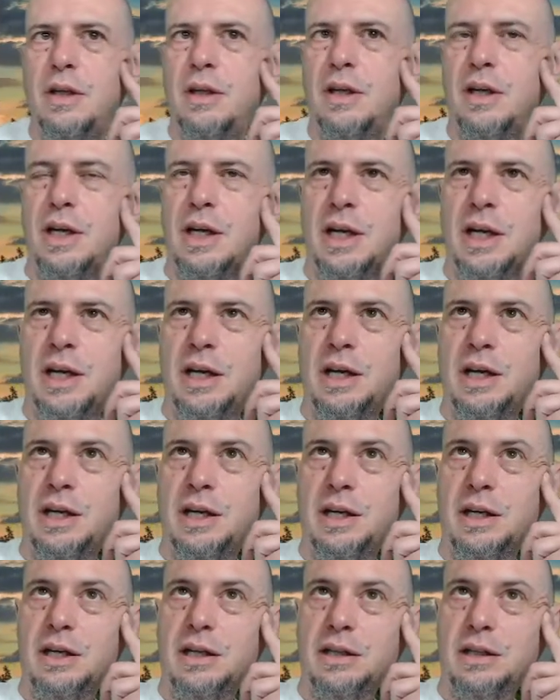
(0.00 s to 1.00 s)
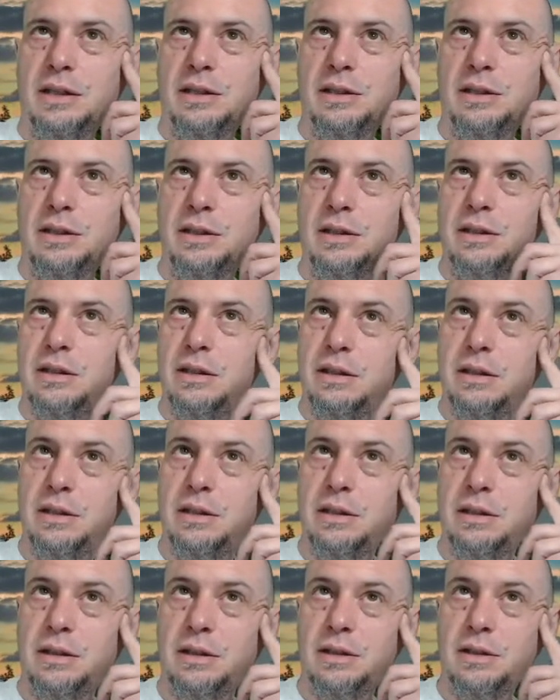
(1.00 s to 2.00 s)
Uh,
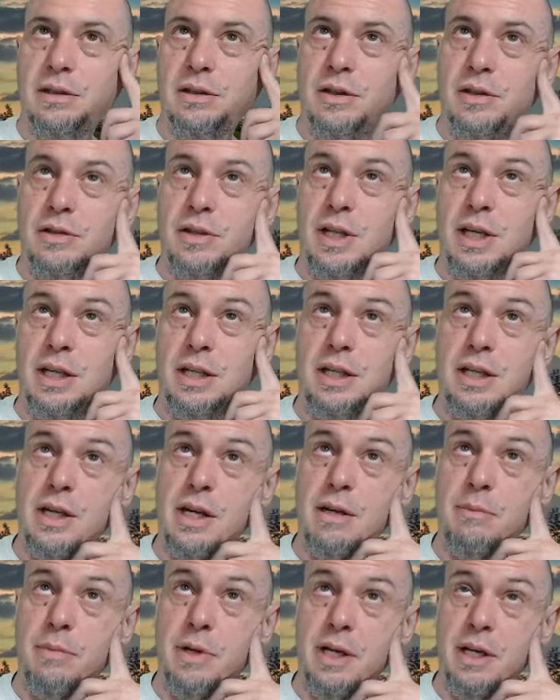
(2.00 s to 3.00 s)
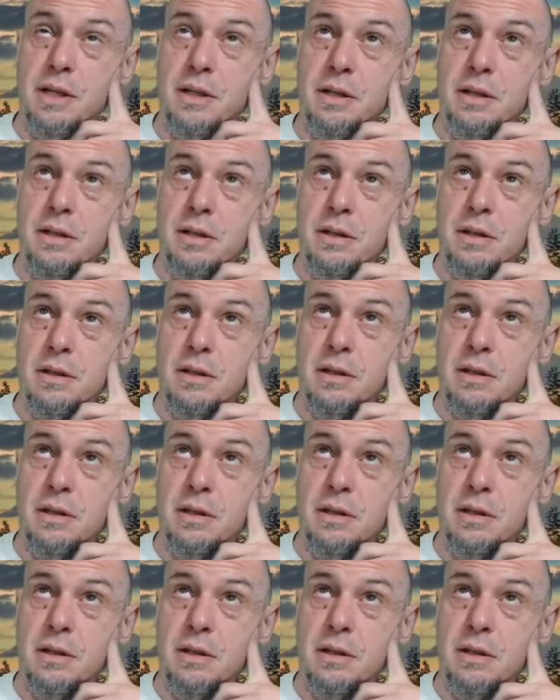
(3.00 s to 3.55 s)
so they click on a button.